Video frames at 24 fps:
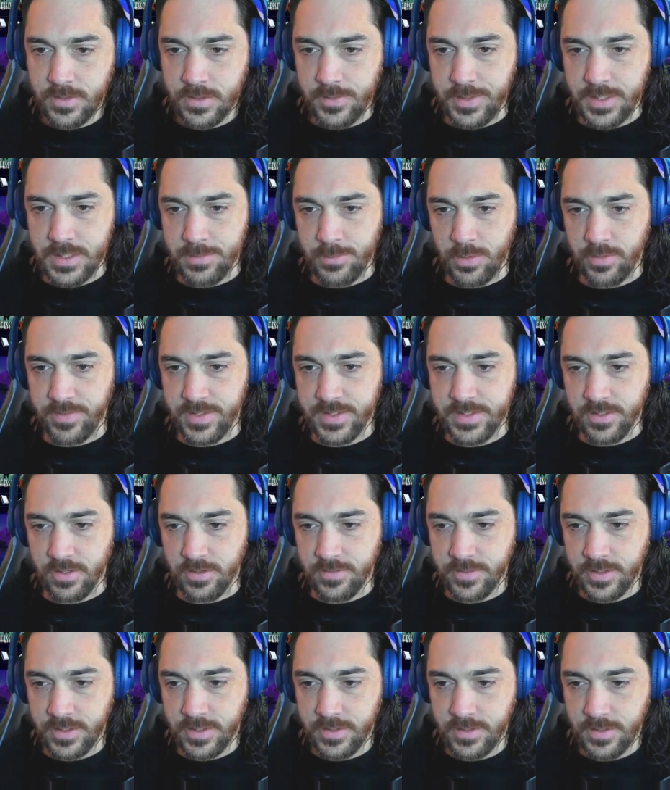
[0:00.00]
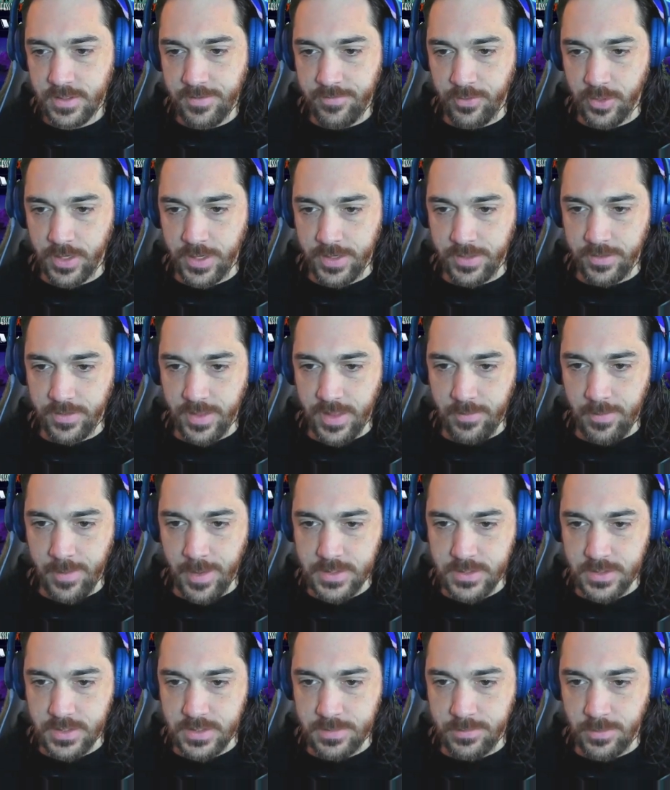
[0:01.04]
Do we just move this over? If we're gonna do that, we
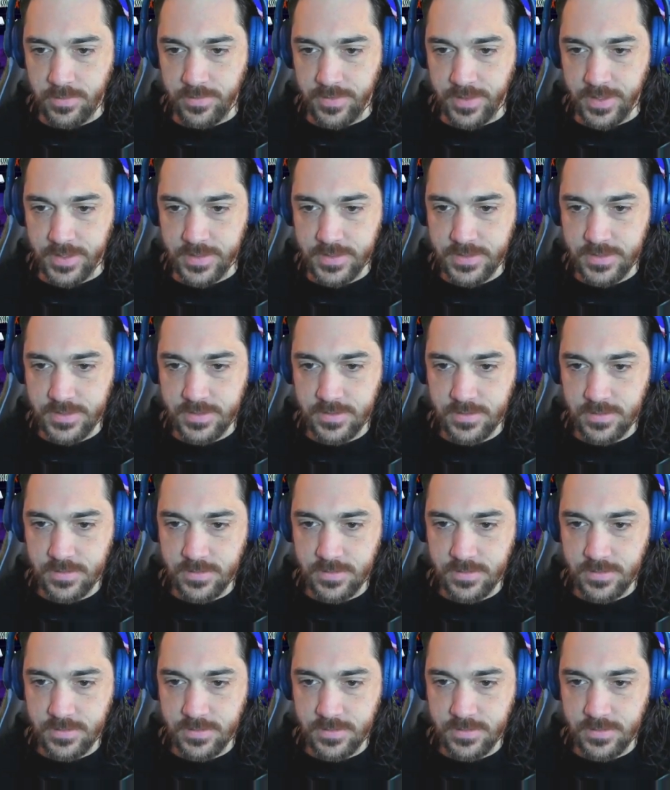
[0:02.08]
might as well just move this.